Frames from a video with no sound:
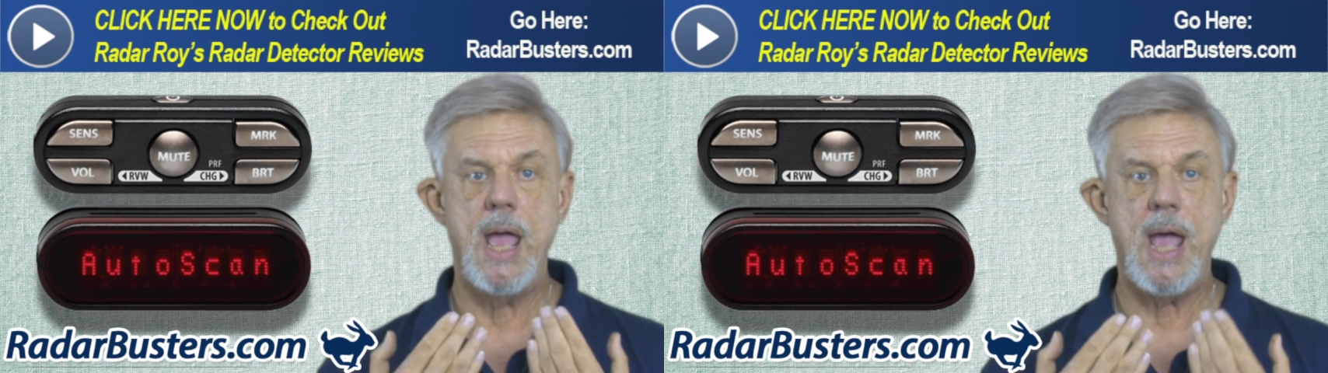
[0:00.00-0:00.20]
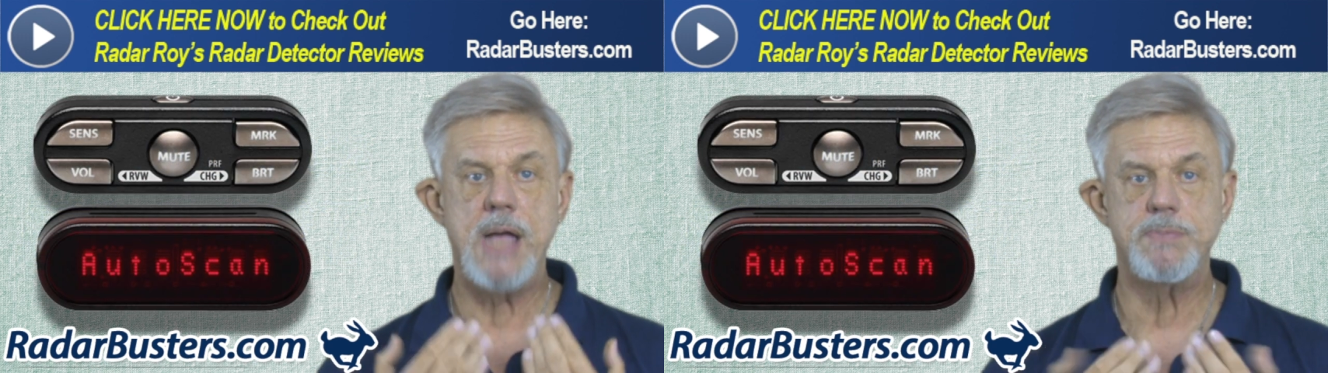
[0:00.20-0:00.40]

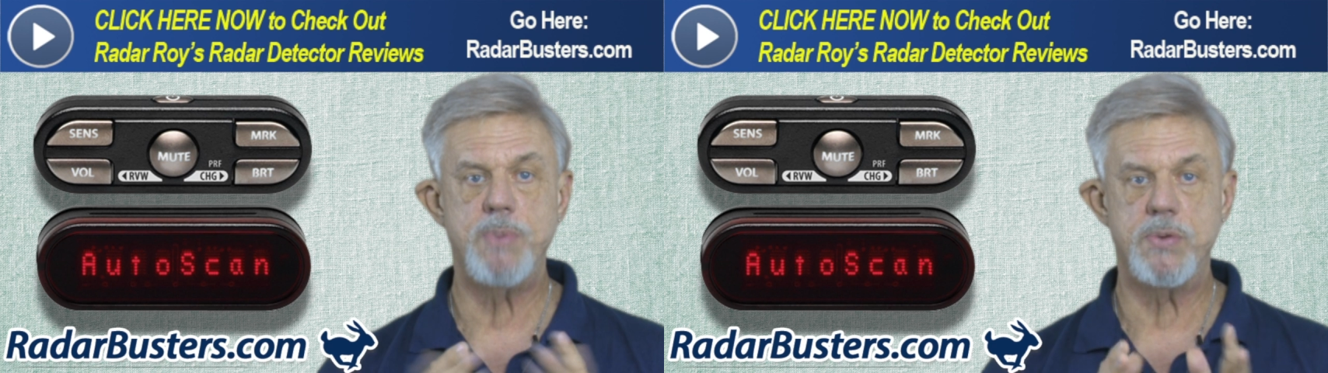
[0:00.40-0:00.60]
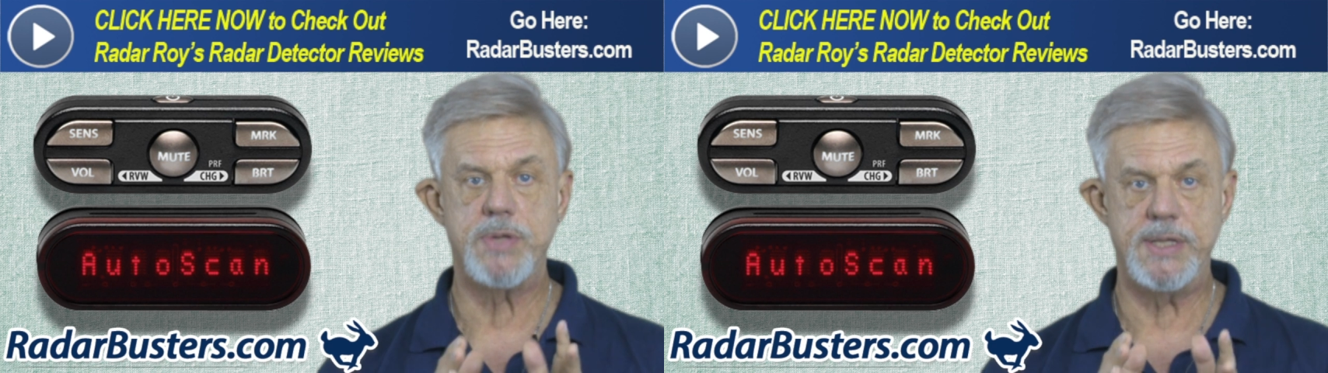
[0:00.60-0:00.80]
As
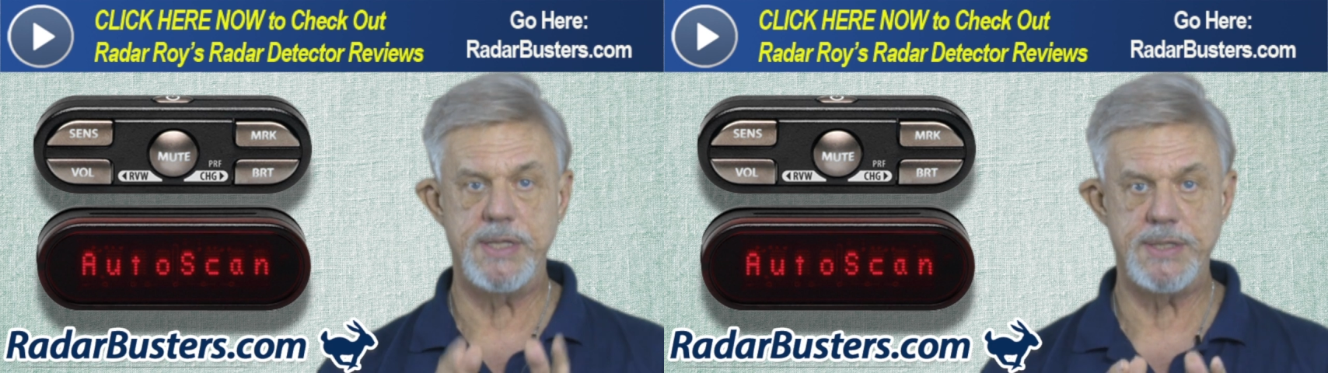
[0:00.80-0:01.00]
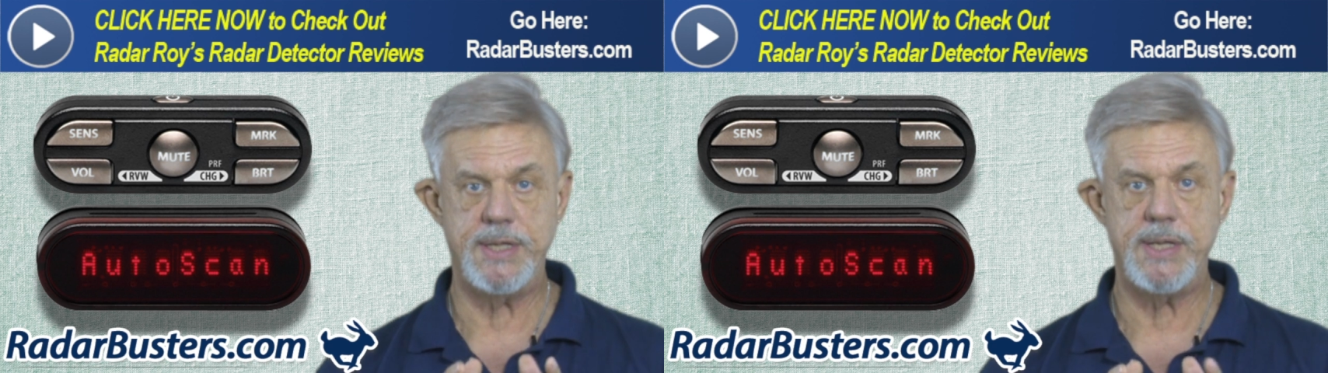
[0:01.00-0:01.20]
both of
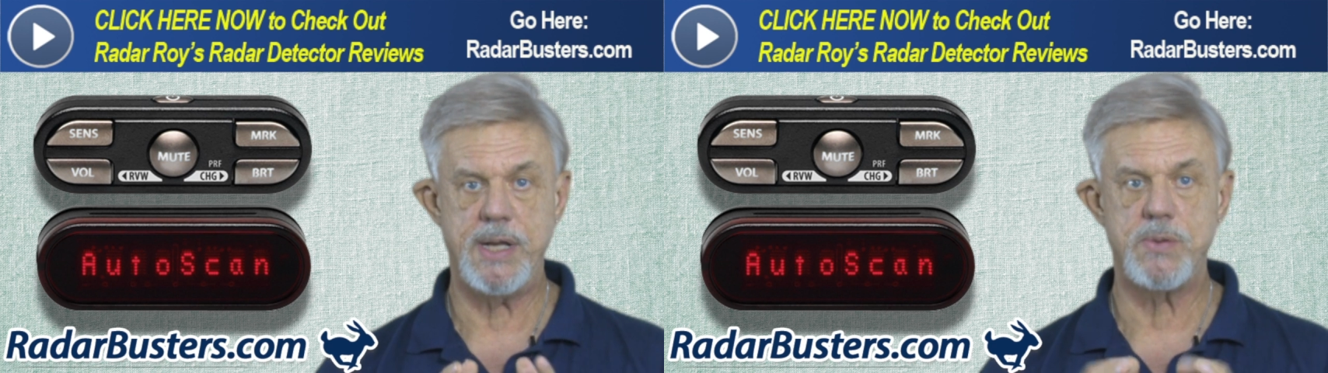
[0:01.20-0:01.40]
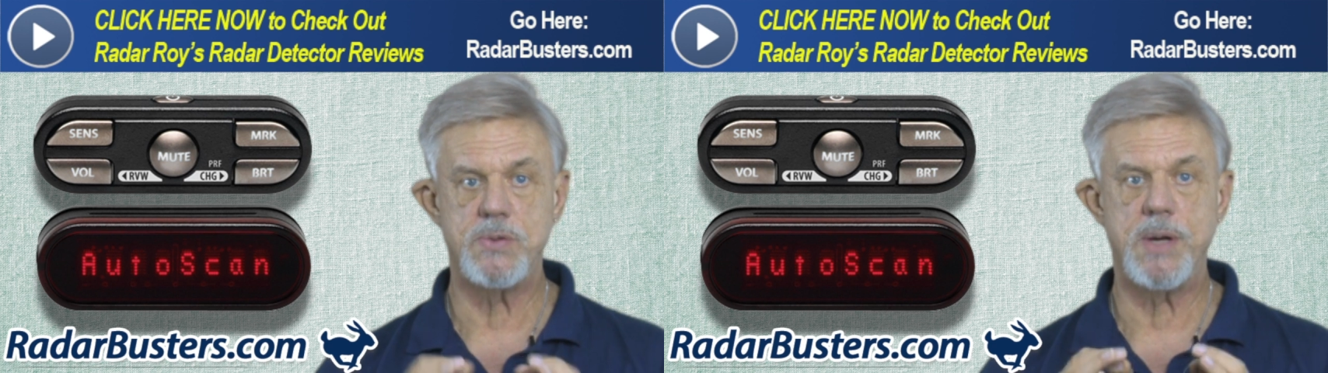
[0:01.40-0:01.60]
these
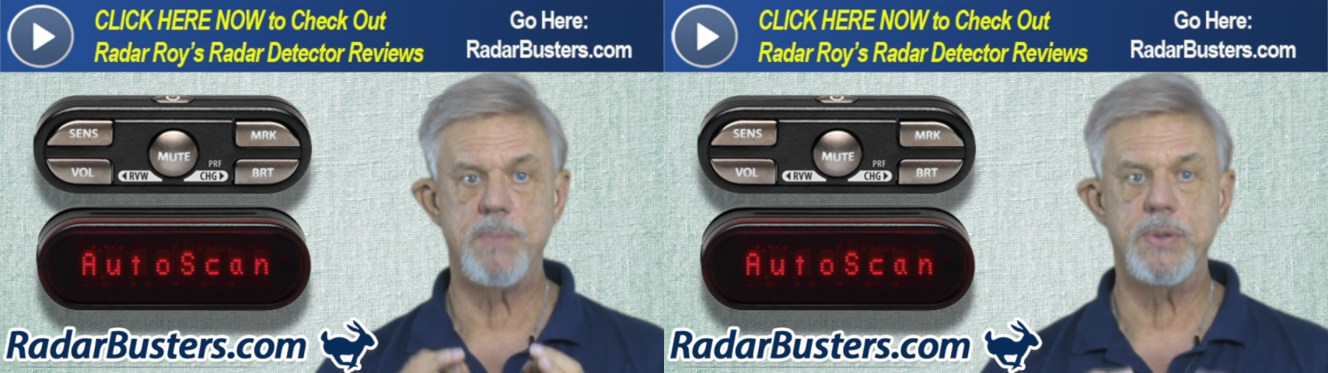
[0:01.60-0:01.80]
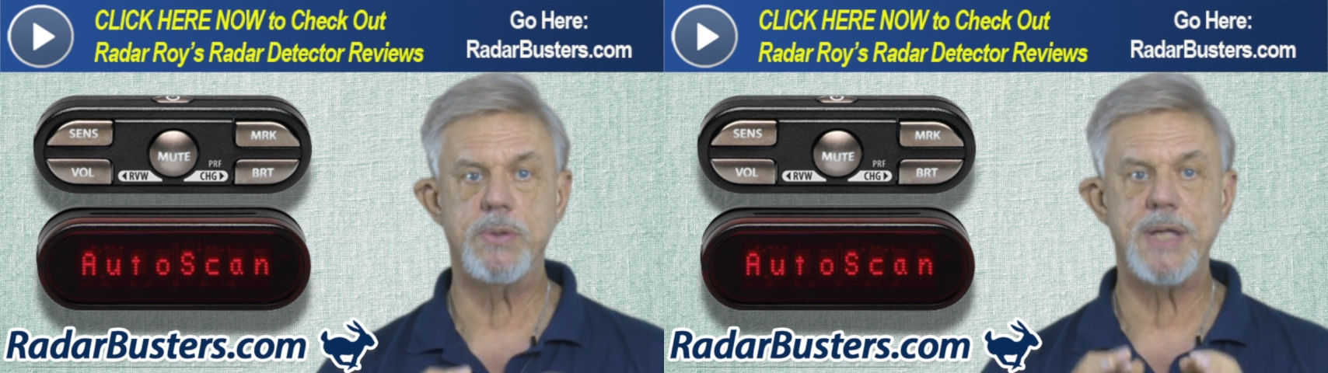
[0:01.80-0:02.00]
detectors are
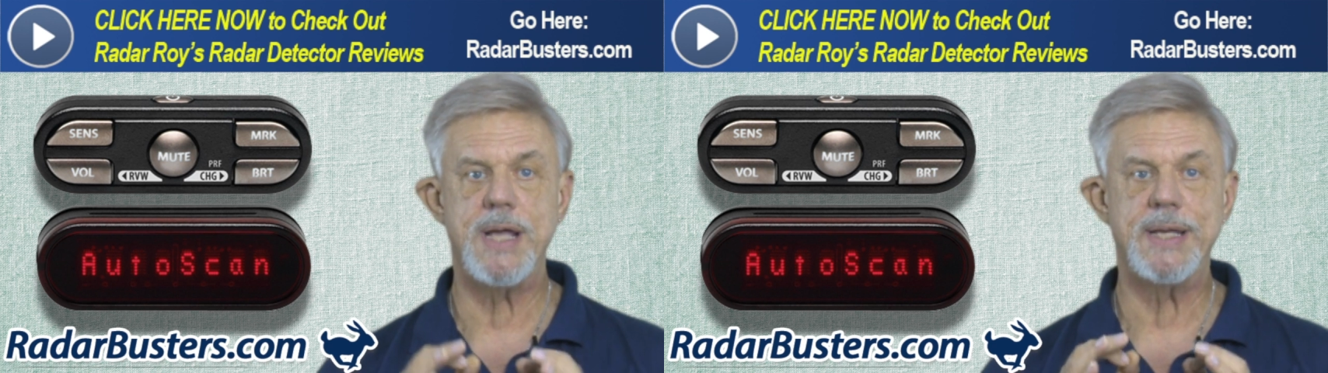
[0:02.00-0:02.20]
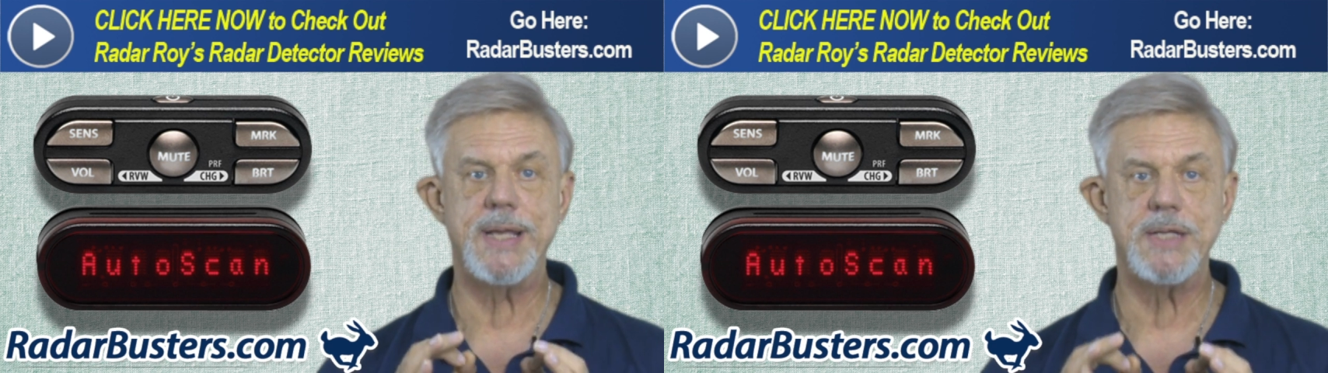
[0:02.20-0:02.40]
built
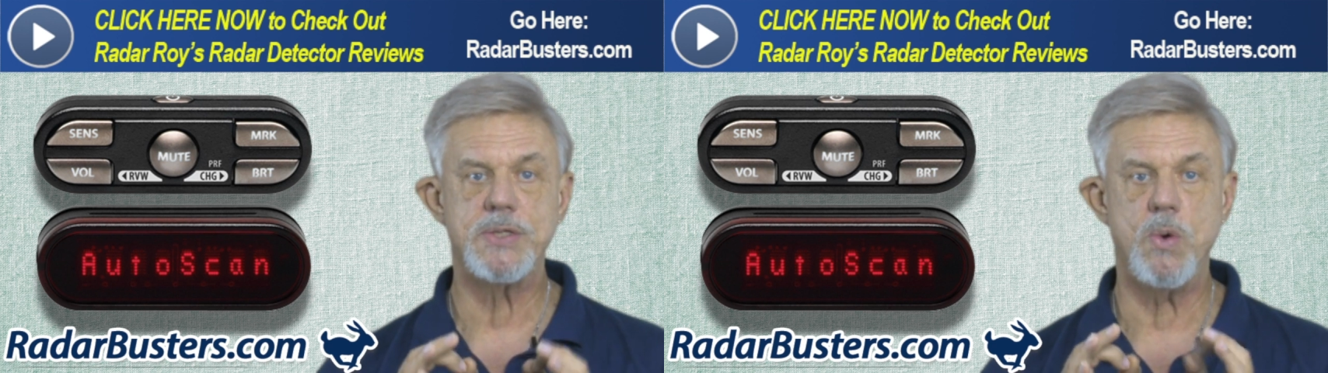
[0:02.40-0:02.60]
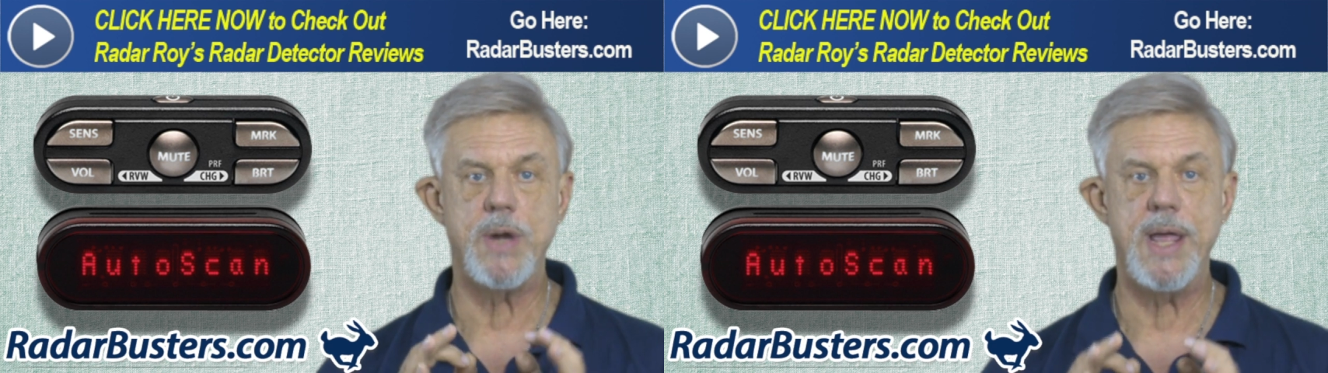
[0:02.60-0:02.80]
on the
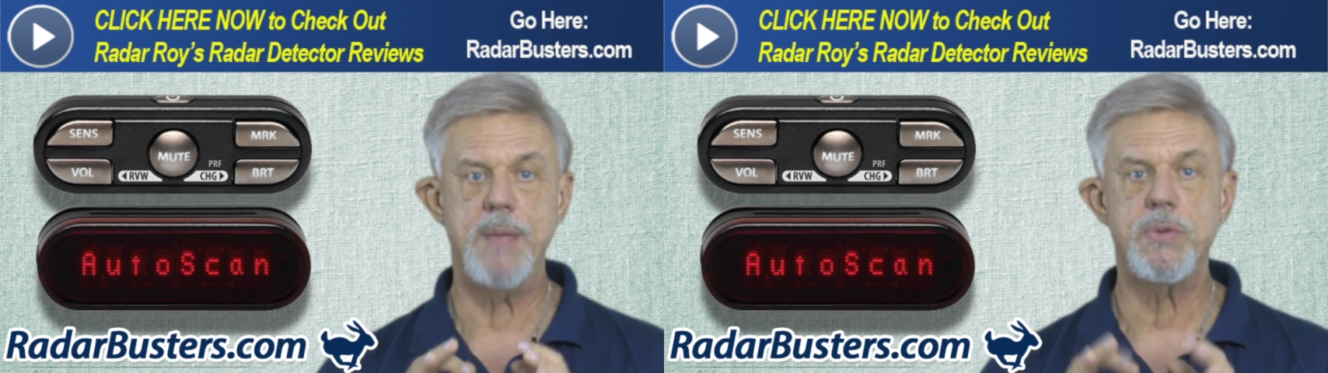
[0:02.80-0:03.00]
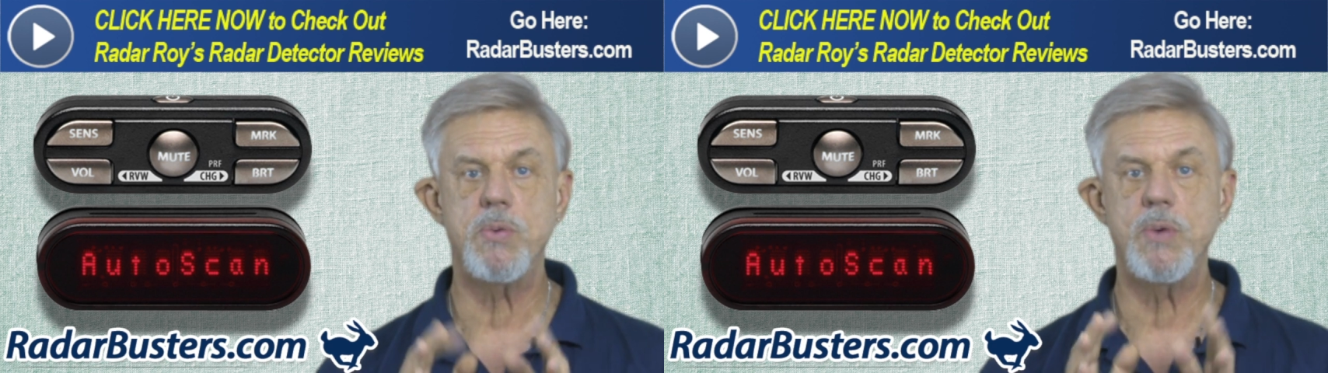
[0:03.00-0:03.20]
Escort
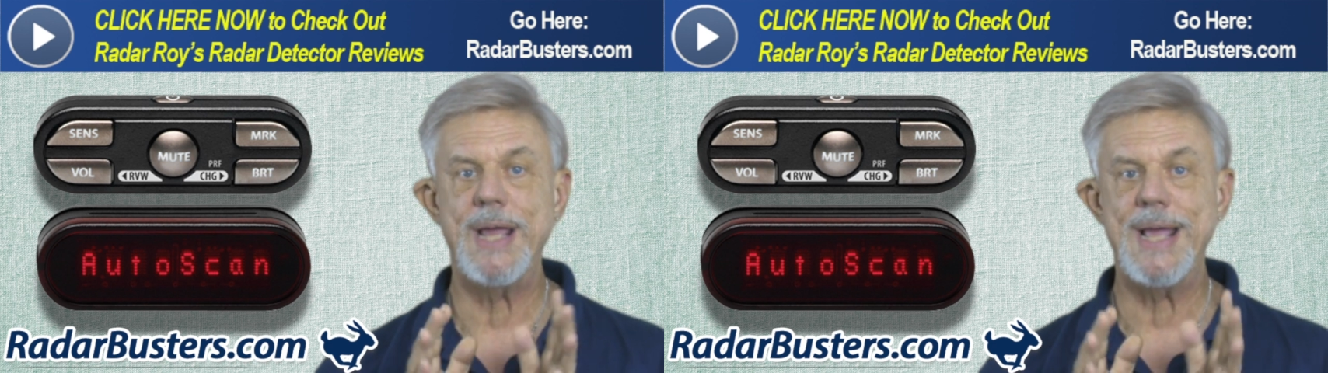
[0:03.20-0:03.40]
M3